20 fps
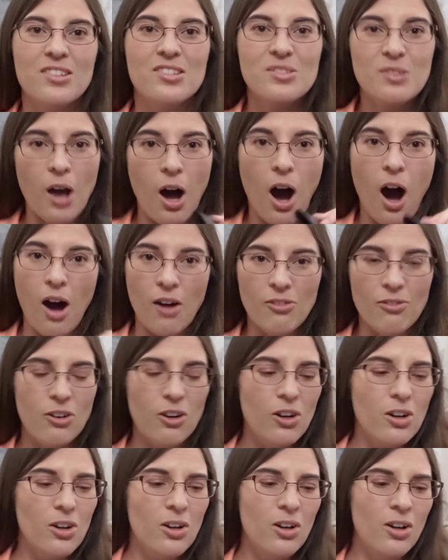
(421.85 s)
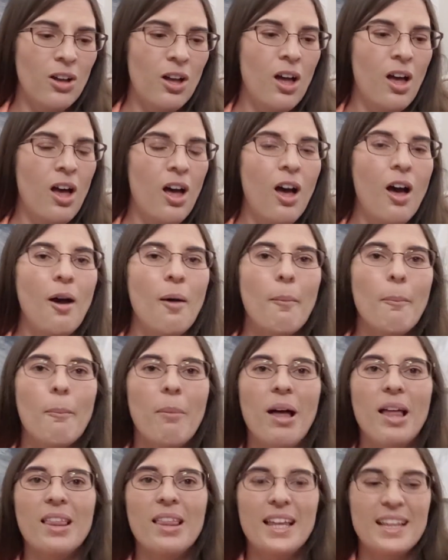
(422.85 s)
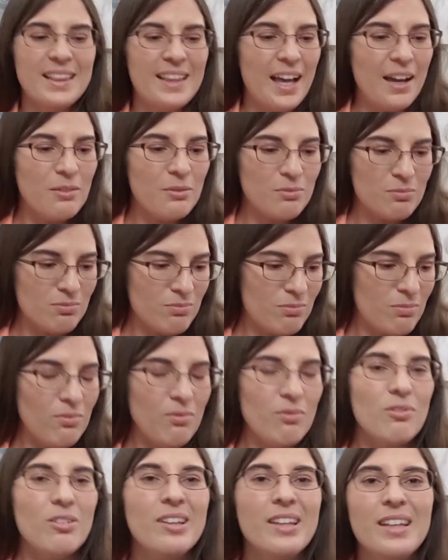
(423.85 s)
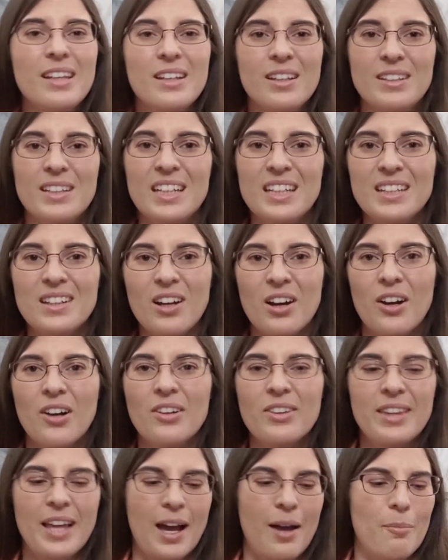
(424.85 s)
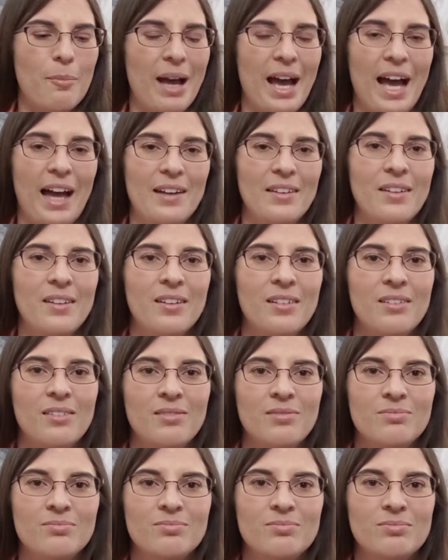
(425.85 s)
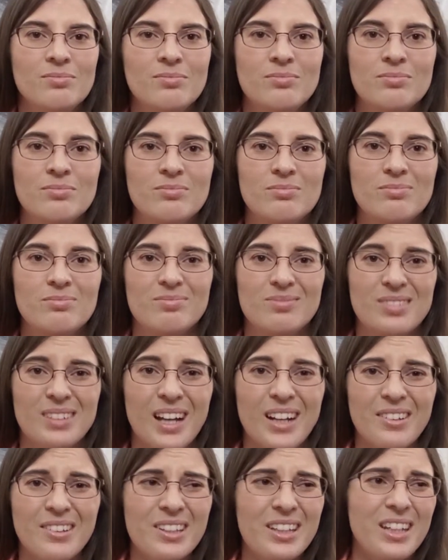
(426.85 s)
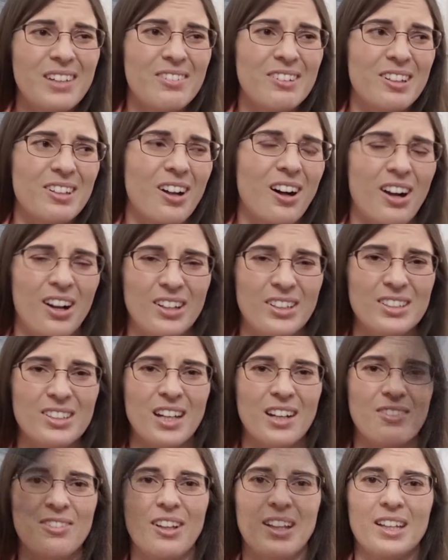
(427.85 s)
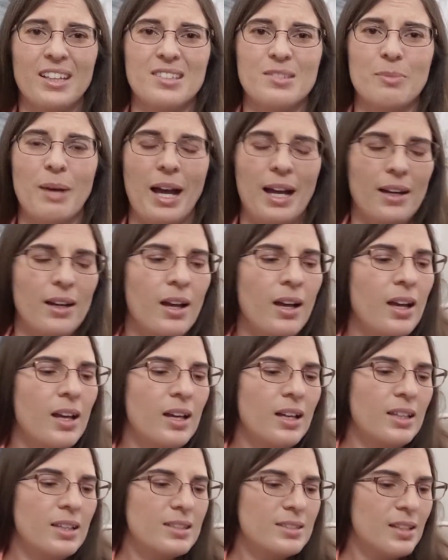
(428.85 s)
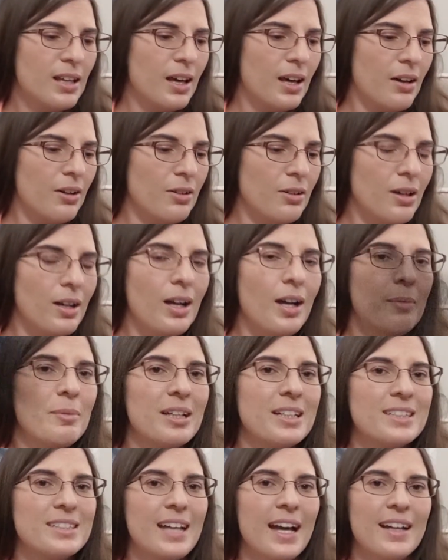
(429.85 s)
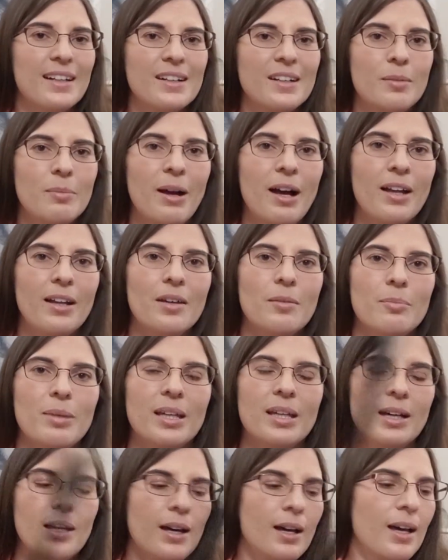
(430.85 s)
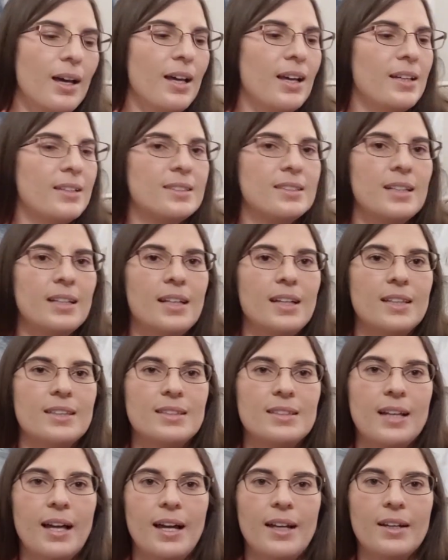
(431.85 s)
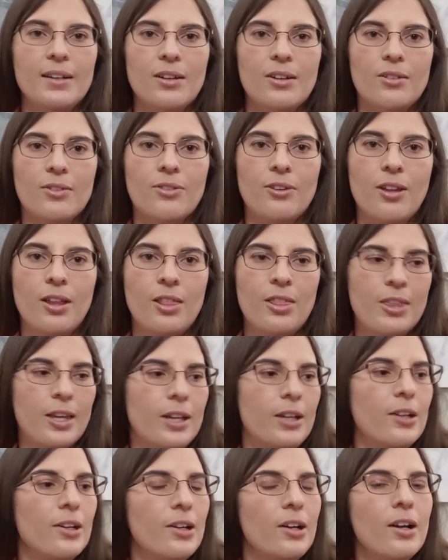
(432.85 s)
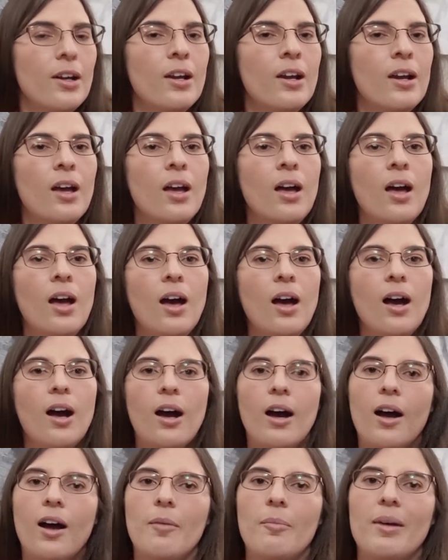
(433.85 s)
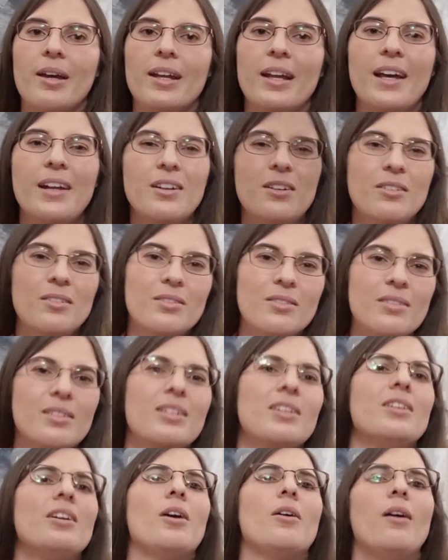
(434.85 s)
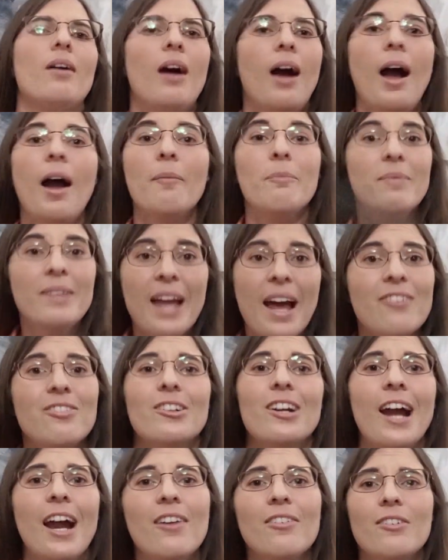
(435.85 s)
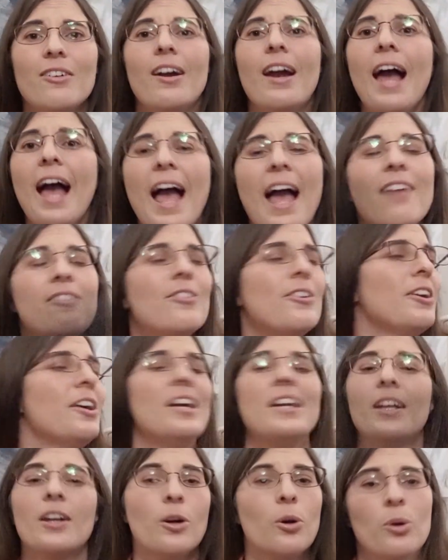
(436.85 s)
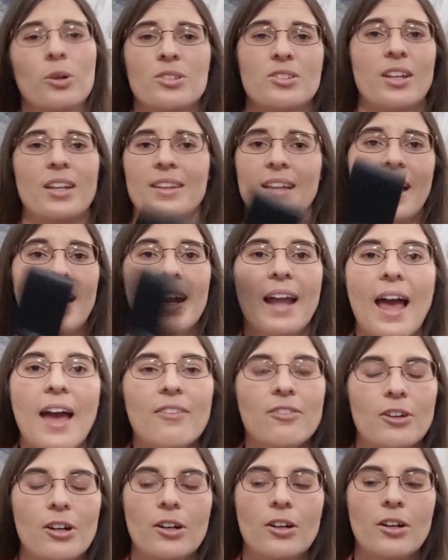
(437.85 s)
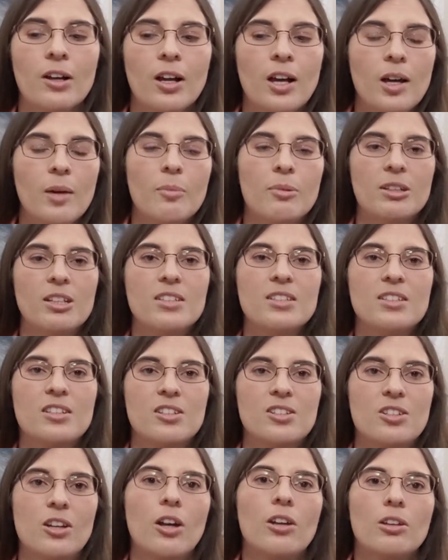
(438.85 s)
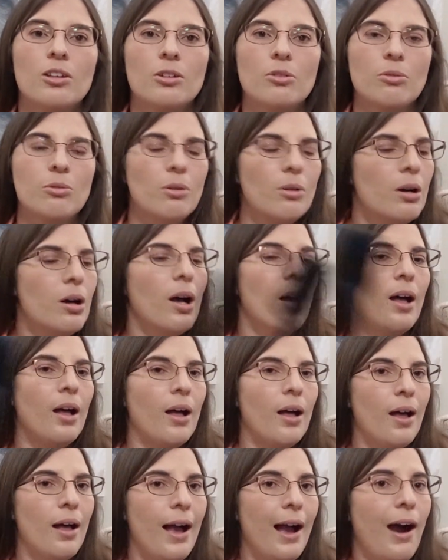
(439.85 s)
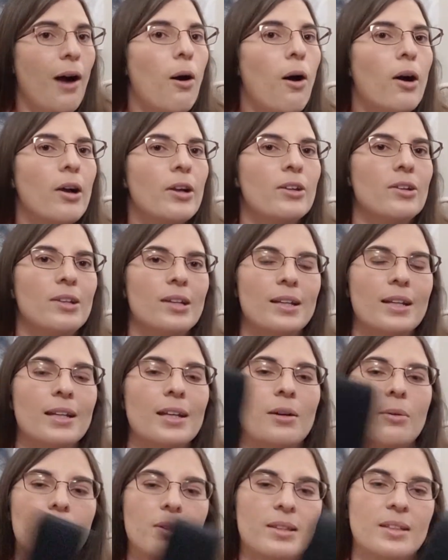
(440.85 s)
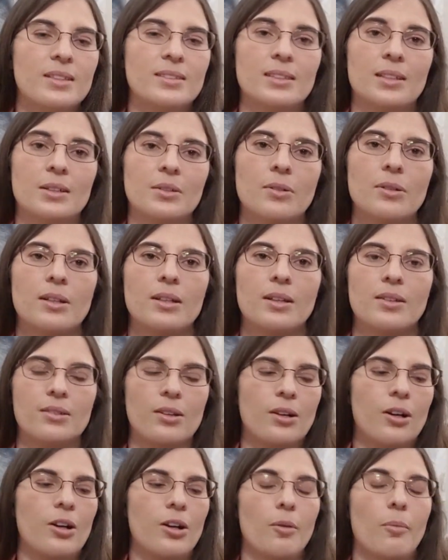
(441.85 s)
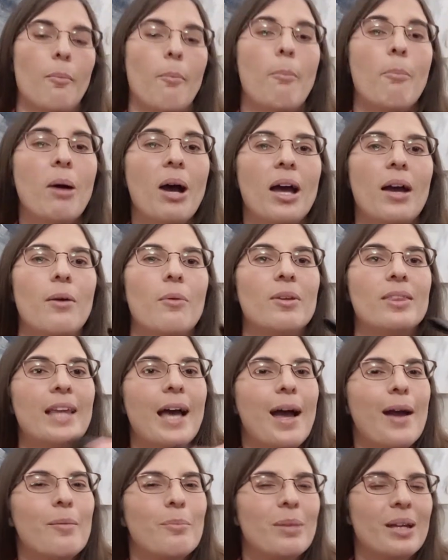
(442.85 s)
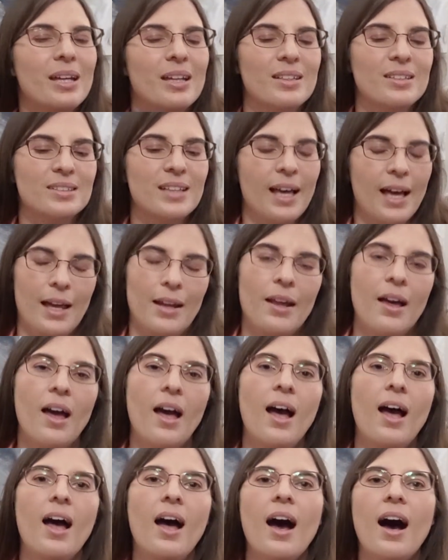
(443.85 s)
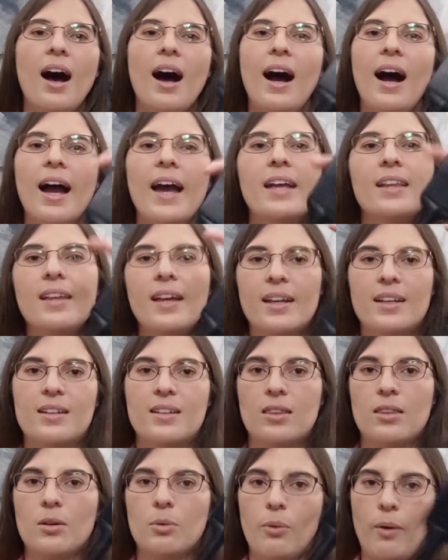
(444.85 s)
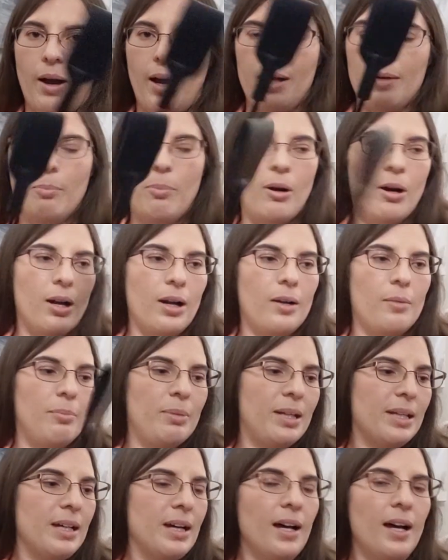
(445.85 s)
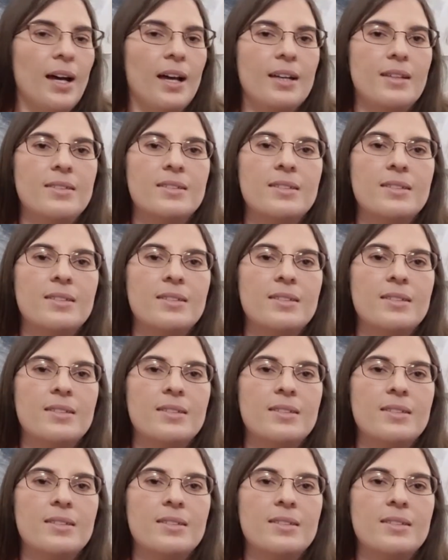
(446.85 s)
awful, but like that really didn't hurt that bad. Not really even at all, I just kind of felt like a smack. So I'm excited about it because it's kind of thicker. And I don't, you know, I'm never, ever hitting a horse like that, ever. But just to show you how hard you can hit with this, and it really doesn't hurt. But with that being said, I liked the wide part because